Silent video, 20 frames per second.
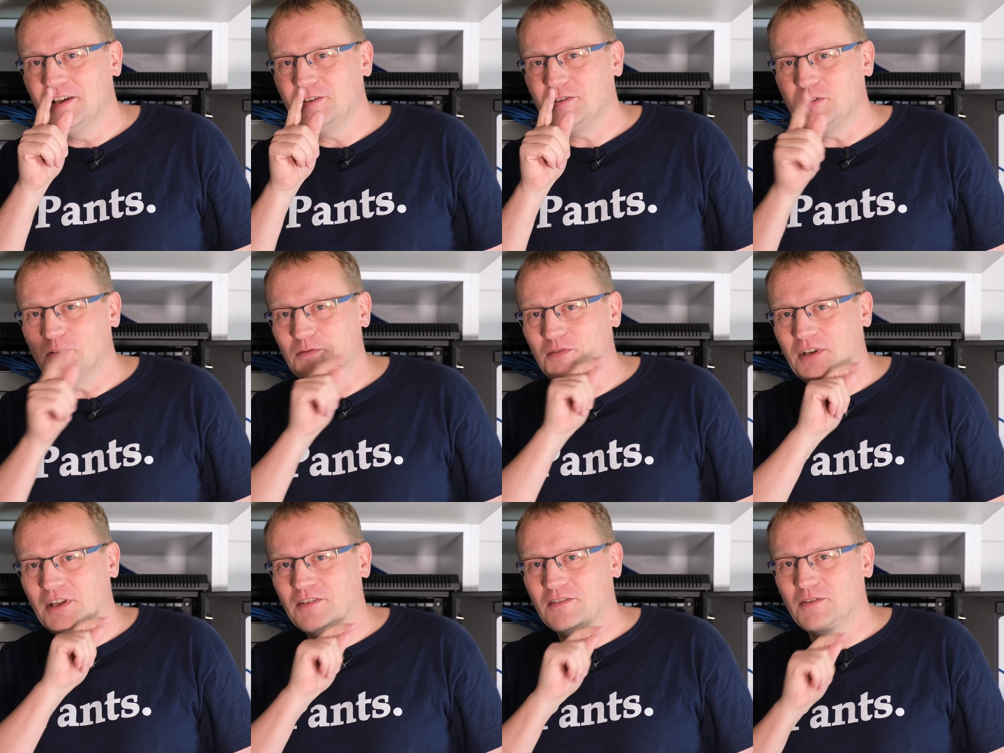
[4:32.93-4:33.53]
Don't
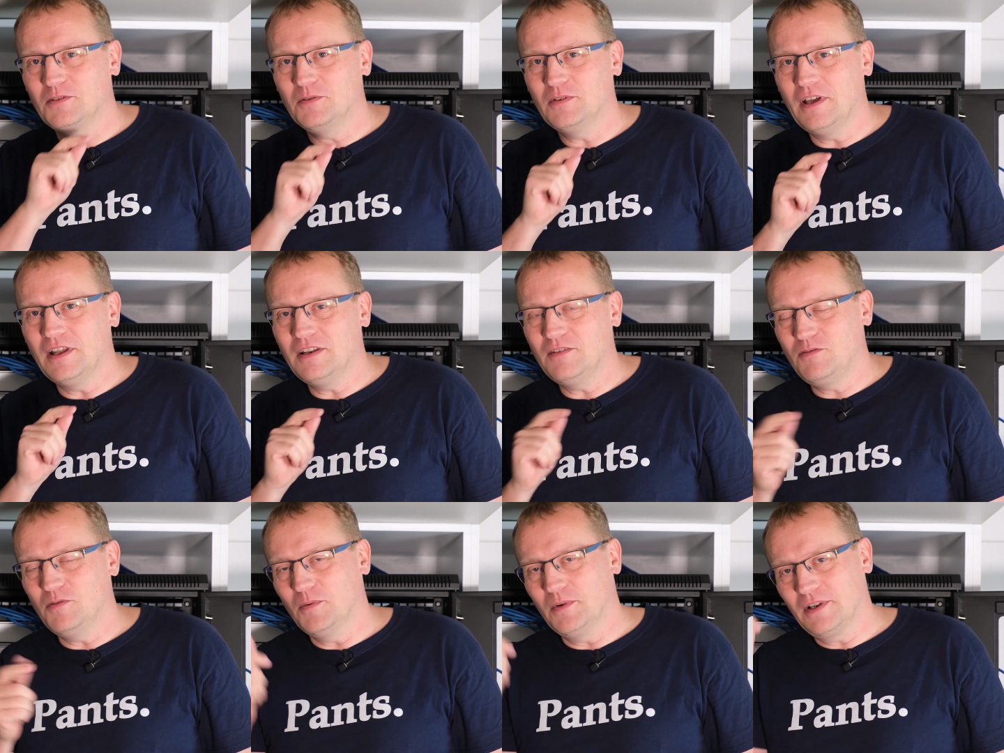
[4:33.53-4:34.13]
forget to do that
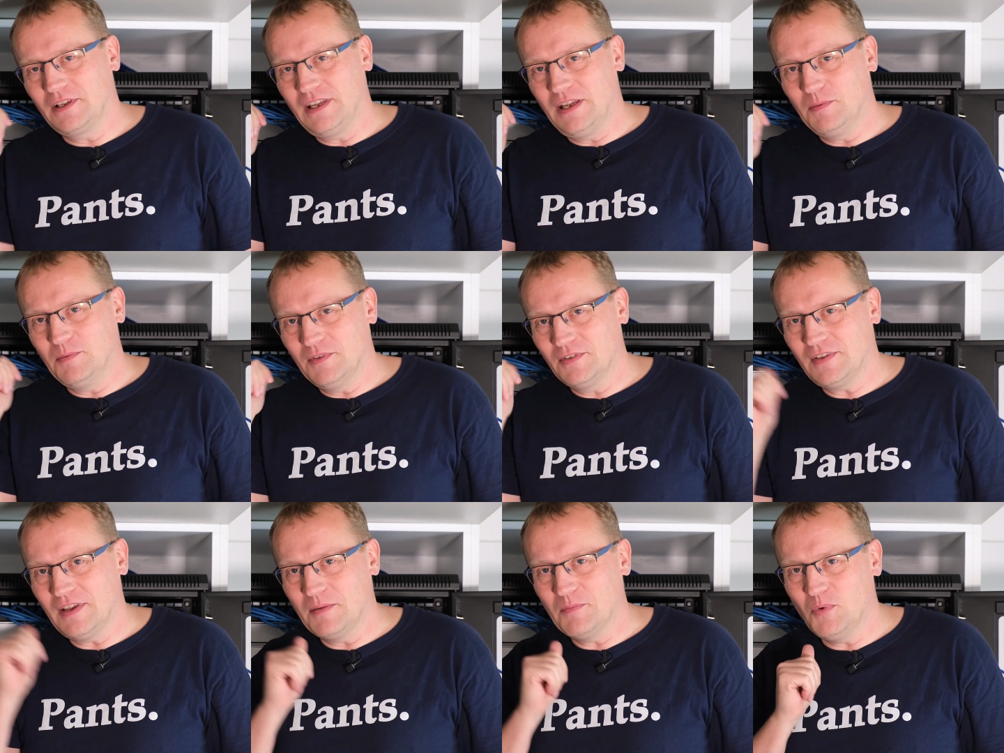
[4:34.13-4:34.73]
if you want to keep
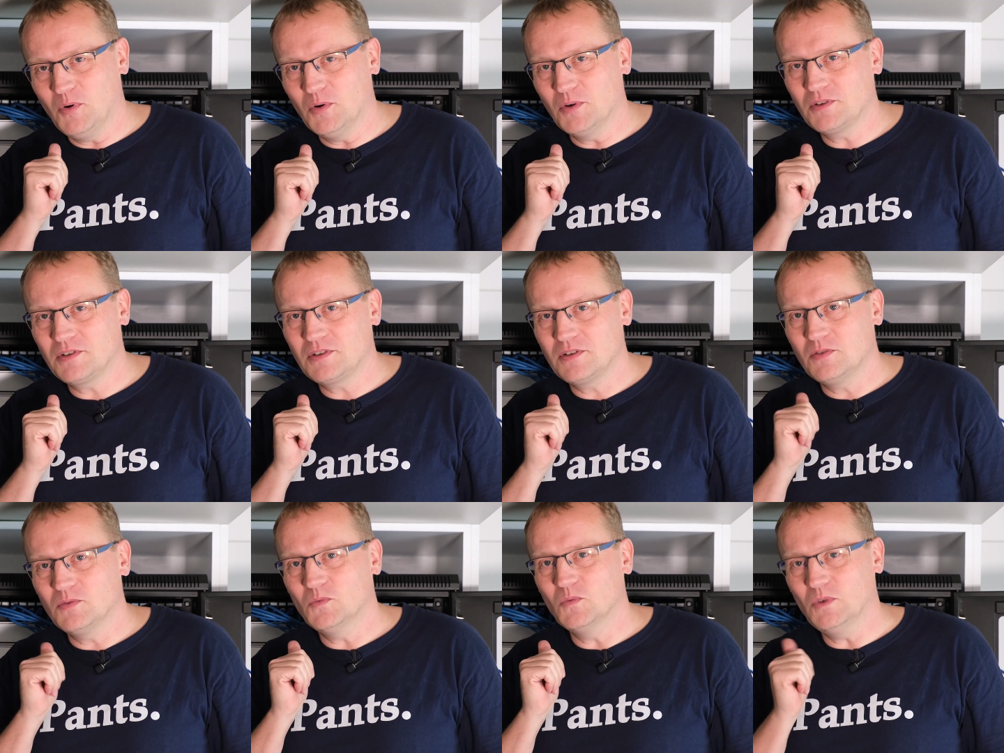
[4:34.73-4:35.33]
the same
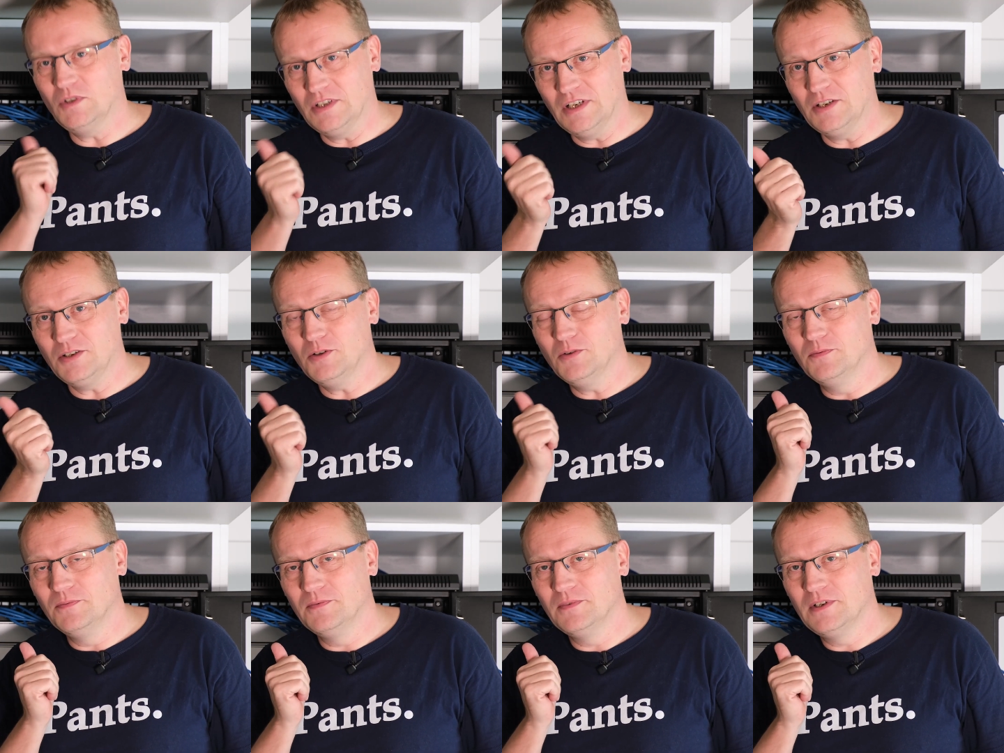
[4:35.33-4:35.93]
ports, which I do.